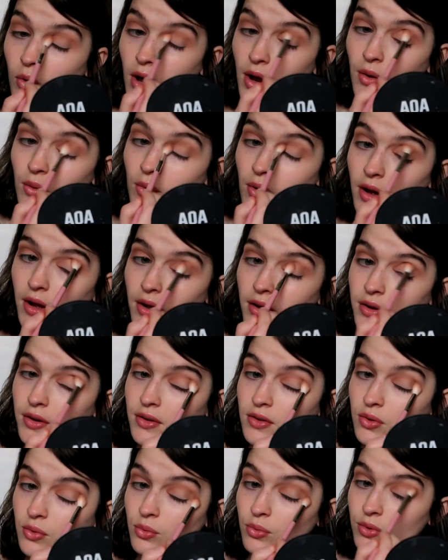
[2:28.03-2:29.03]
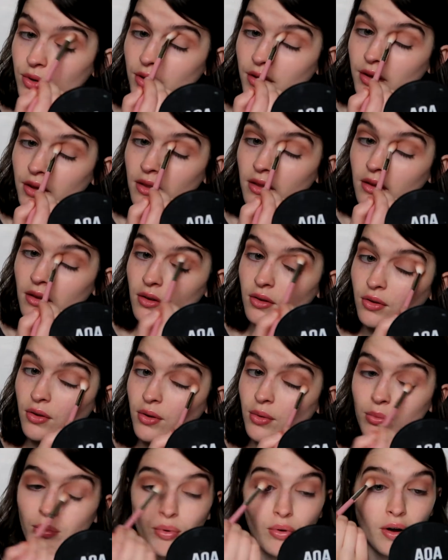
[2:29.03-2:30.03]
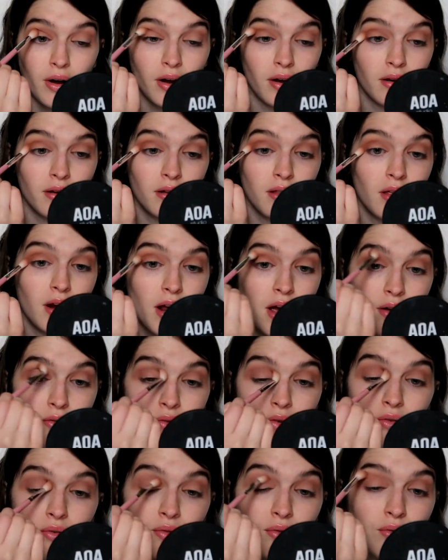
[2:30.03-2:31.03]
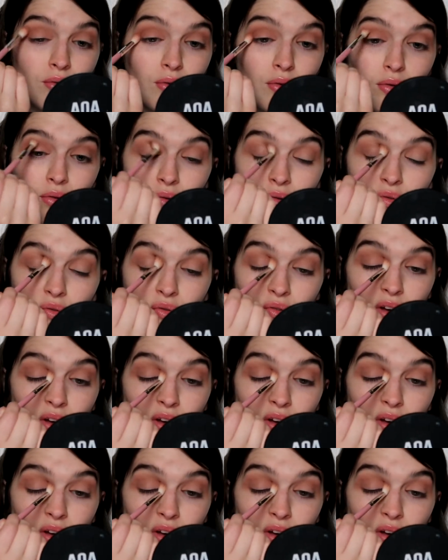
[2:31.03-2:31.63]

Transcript: Wet n Wild is really the only brand that I have a full